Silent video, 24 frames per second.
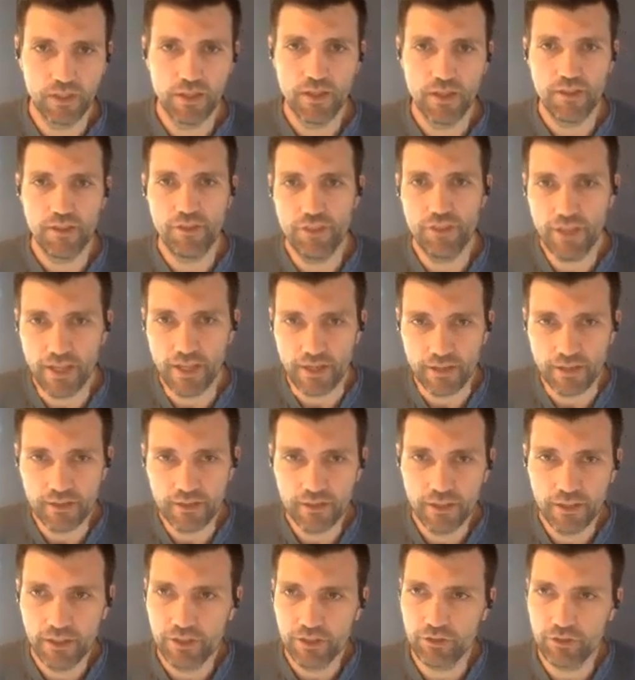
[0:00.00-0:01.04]
Then
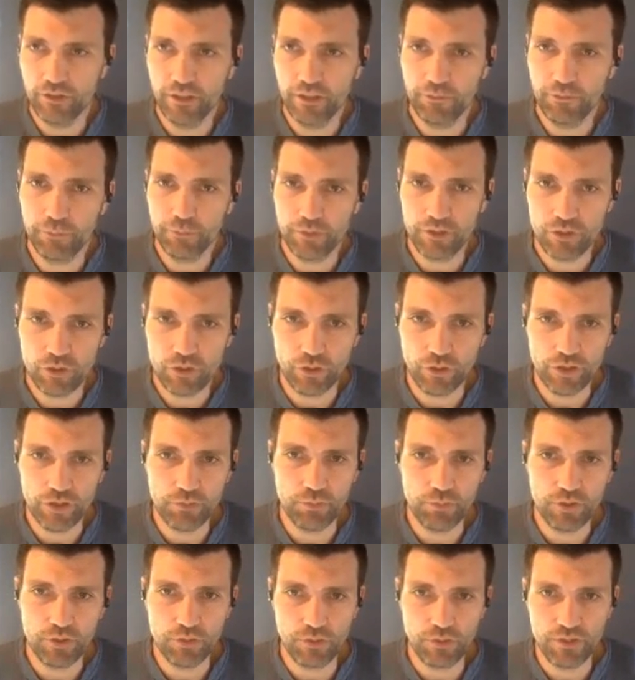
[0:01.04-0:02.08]
you're left with this choice
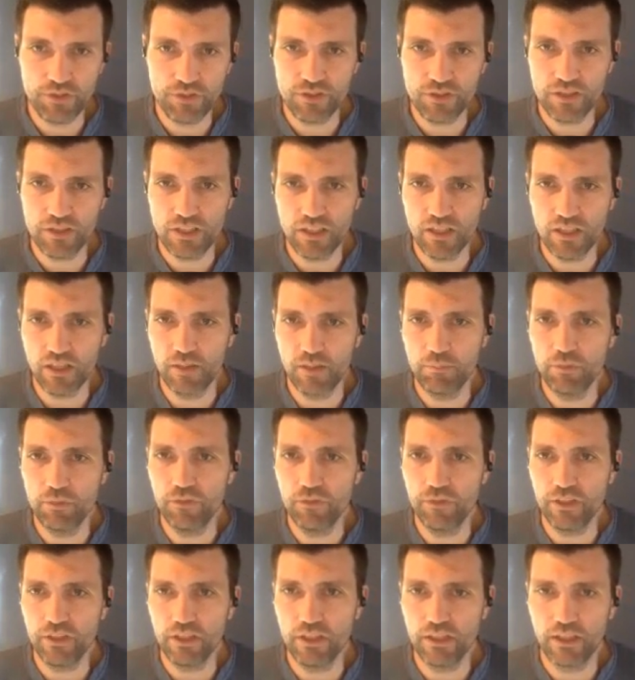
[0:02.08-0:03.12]
between see a
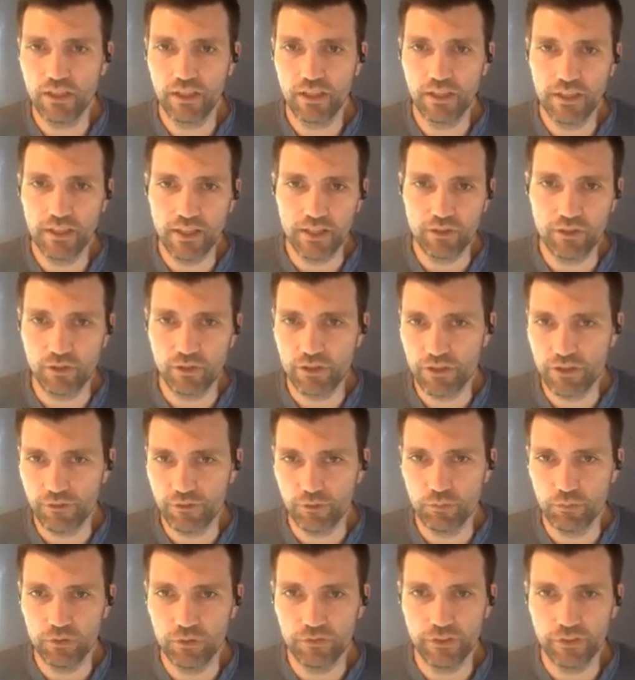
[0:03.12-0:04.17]
movie again, or a
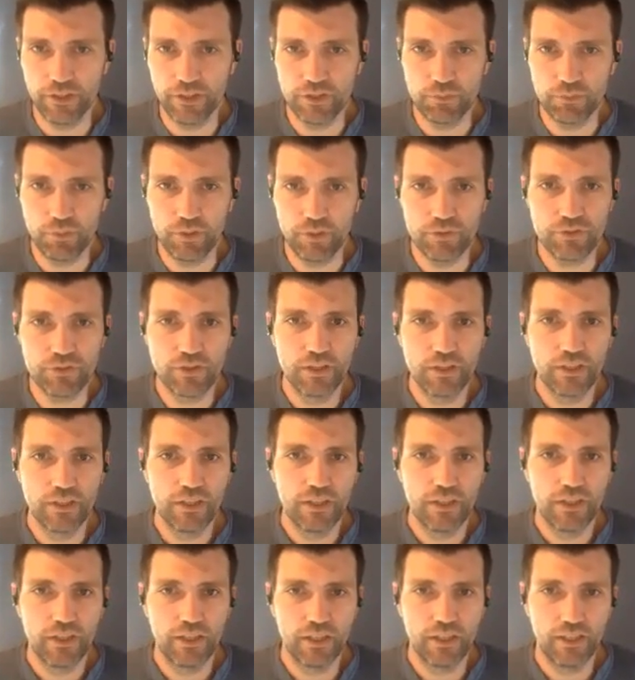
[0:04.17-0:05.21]
different movie, I suppose,
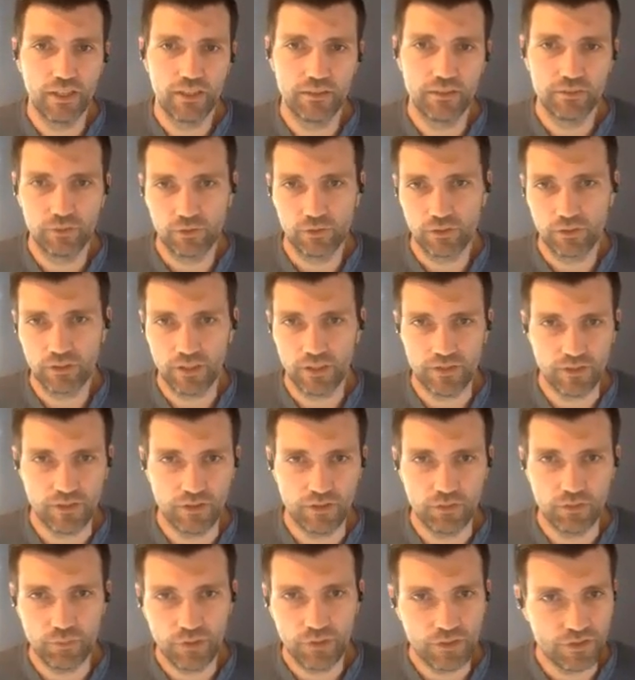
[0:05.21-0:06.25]
or I guess it
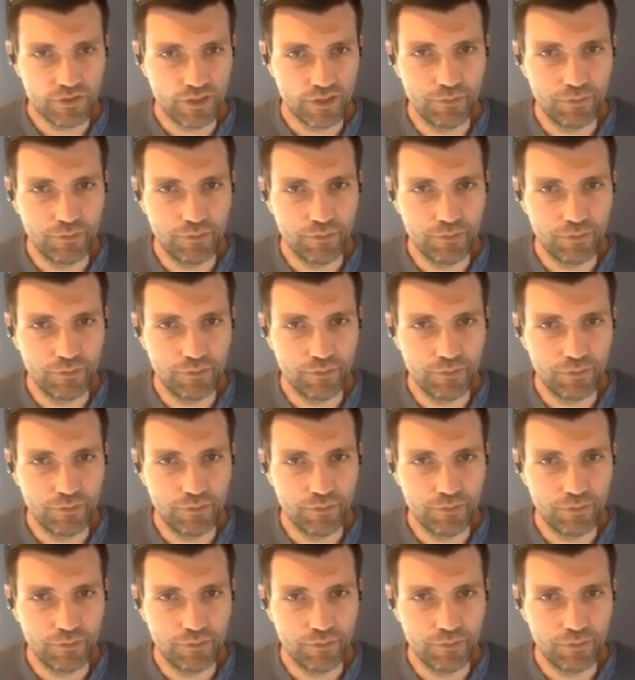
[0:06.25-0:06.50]
could be the same